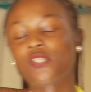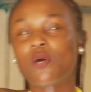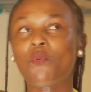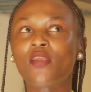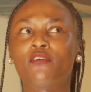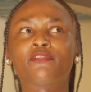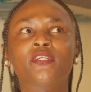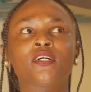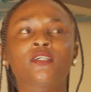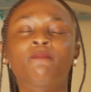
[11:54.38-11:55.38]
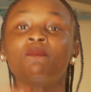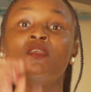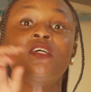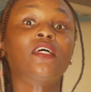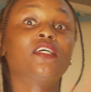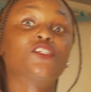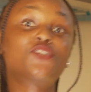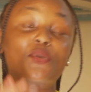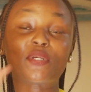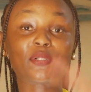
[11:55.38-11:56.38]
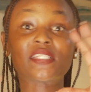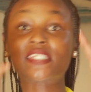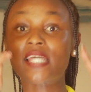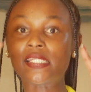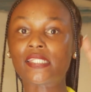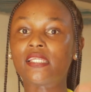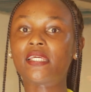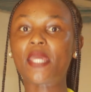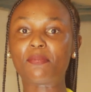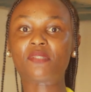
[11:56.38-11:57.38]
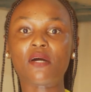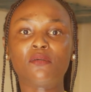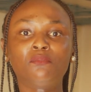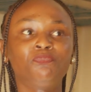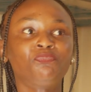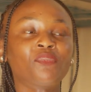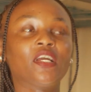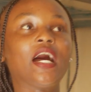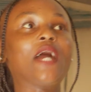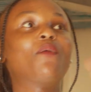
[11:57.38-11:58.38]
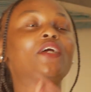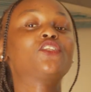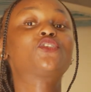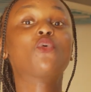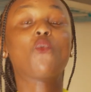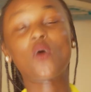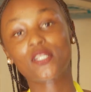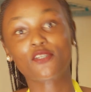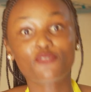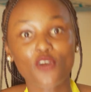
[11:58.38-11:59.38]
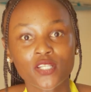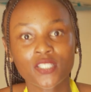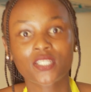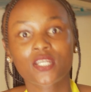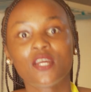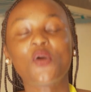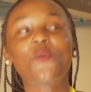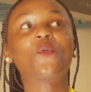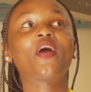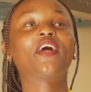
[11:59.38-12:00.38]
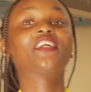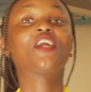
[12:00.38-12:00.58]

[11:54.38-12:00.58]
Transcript: This is one of the historical sites in Cape Town. I went to Waterfront, where